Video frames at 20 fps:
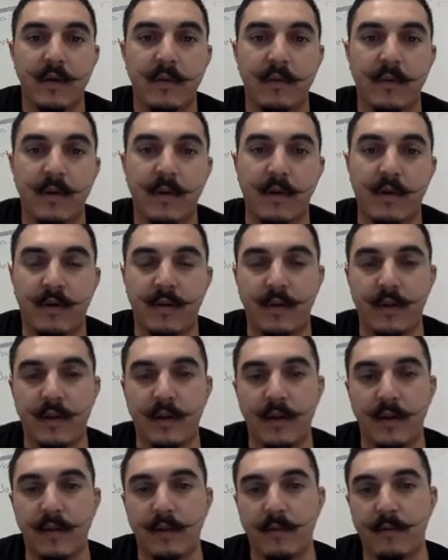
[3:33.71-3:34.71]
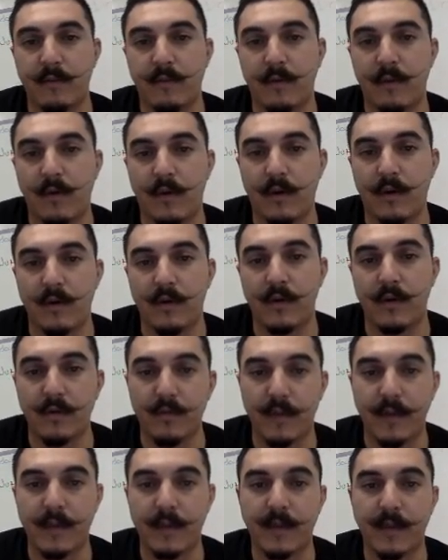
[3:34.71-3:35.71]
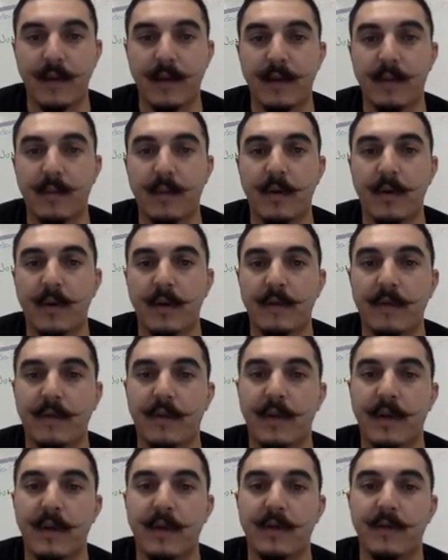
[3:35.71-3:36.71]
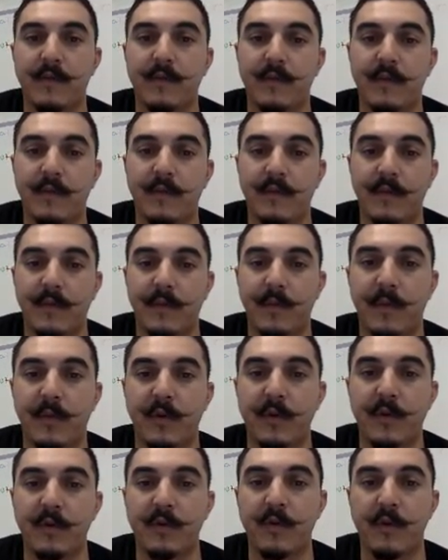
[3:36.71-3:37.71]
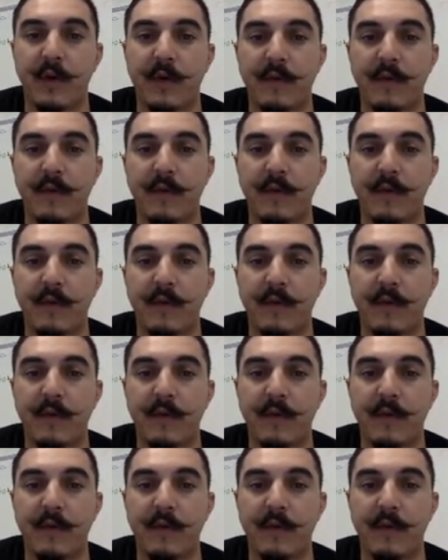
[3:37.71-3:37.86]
Right here on your right side, probably left side of this person, you'll have